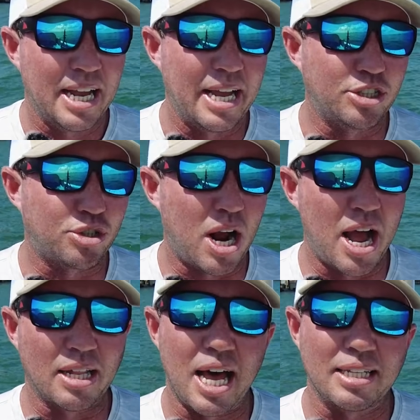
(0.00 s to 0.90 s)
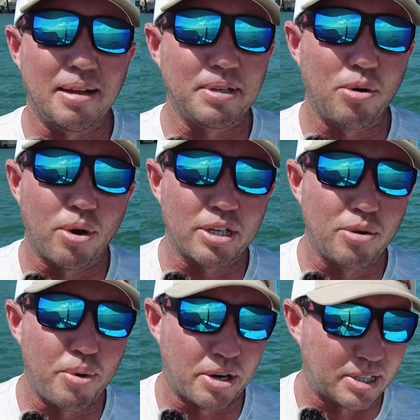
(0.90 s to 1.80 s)
and try. A lot of times that'll work in
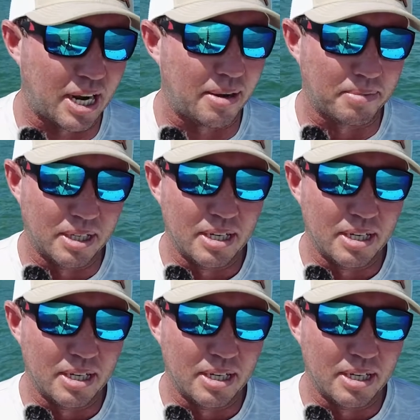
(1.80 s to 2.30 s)
the winter time.